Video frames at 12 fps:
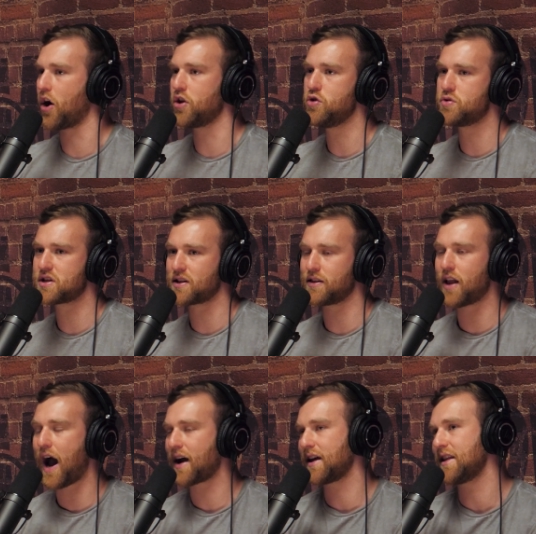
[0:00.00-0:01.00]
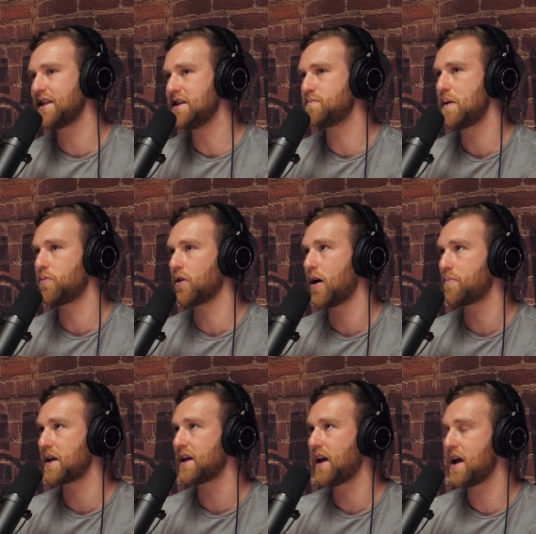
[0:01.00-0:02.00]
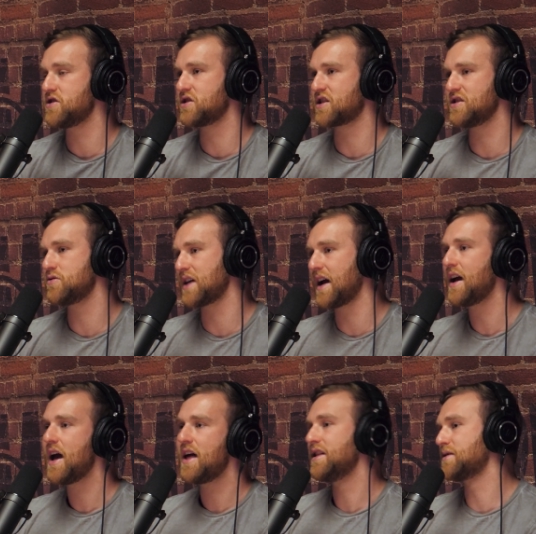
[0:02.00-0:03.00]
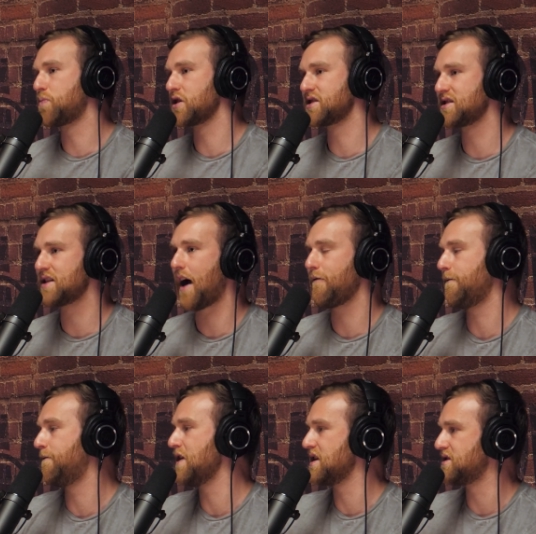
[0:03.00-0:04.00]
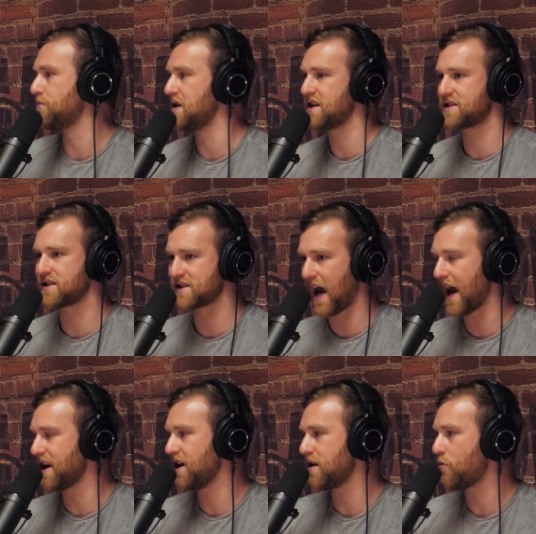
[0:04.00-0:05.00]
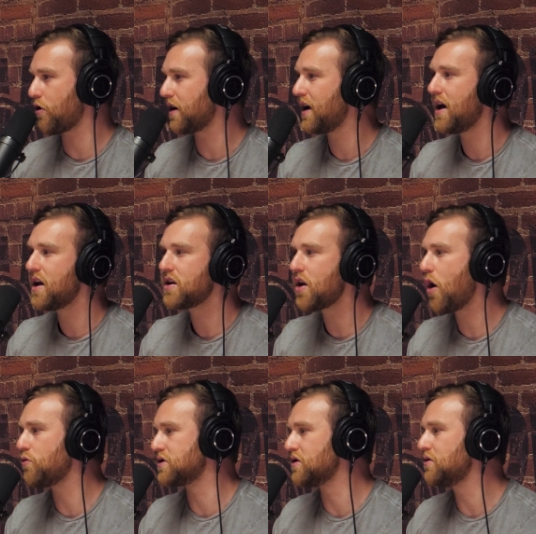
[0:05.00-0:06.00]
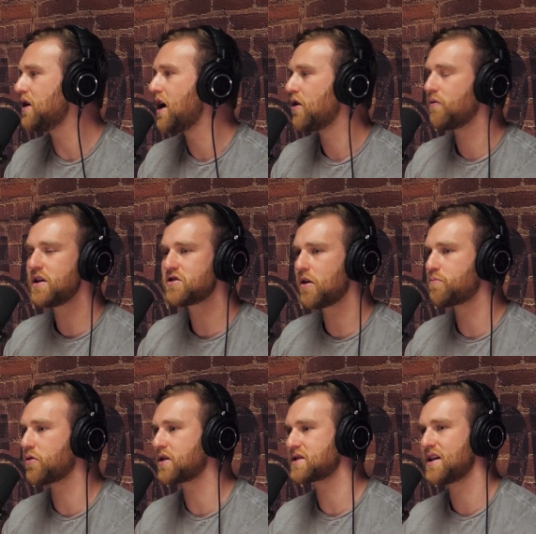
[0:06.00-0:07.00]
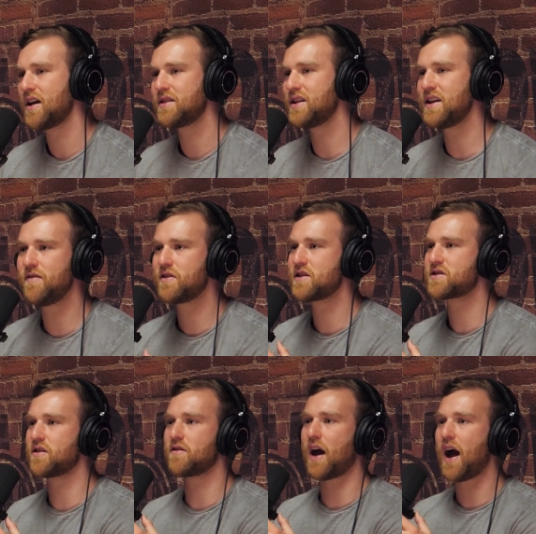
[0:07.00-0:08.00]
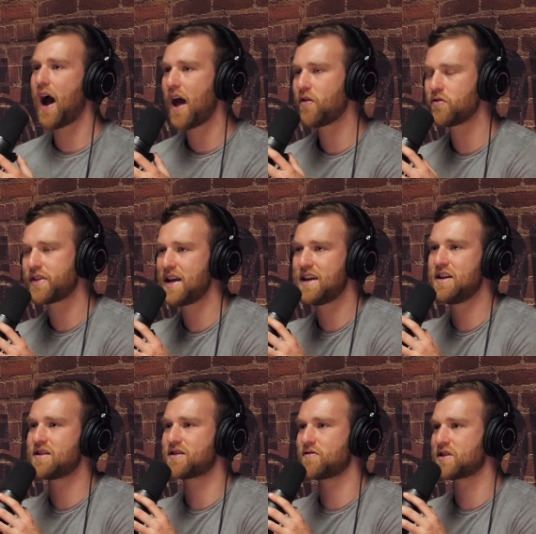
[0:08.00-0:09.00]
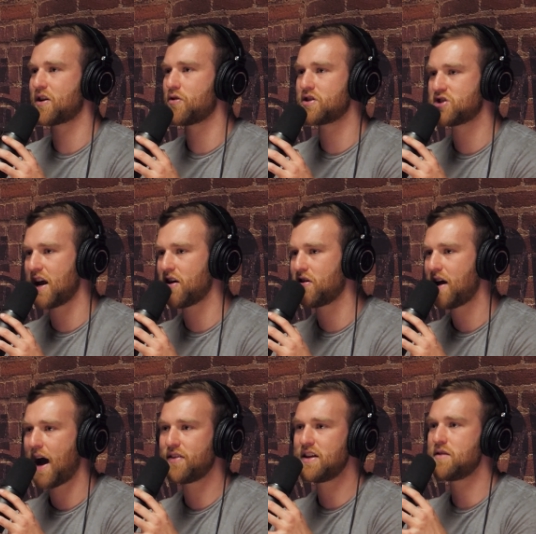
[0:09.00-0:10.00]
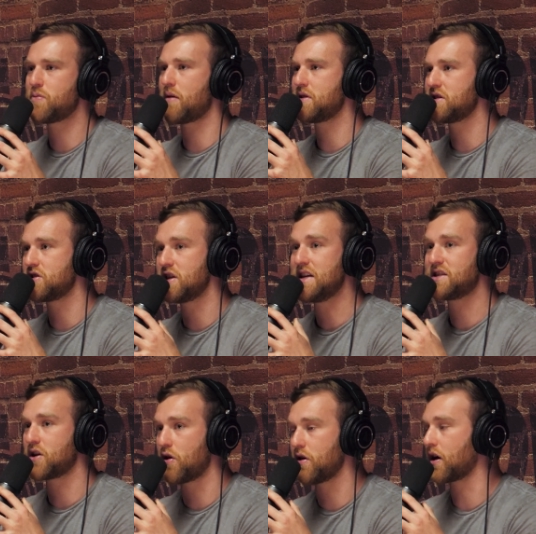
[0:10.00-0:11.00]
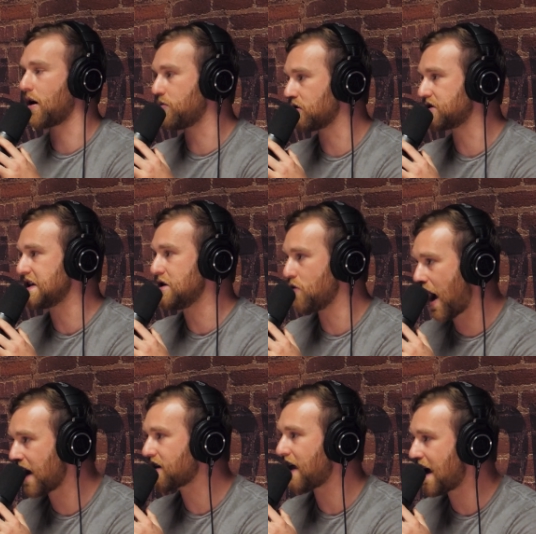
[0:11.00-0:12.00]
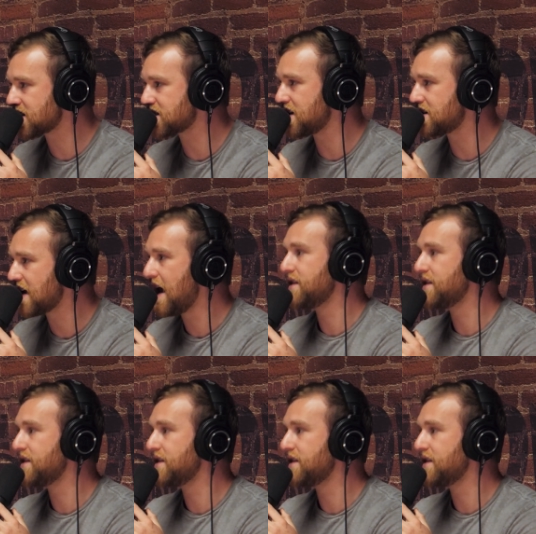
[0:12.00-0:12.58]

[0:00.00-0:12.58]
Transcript: Are you just locking these people up in cages because you say this person is not fit to be in society anymore? No, dude. Rayshar Brooks didn't even deserve. I don't think he deserves to go to jail. I think he probably needs to go to a couple of DUI classes.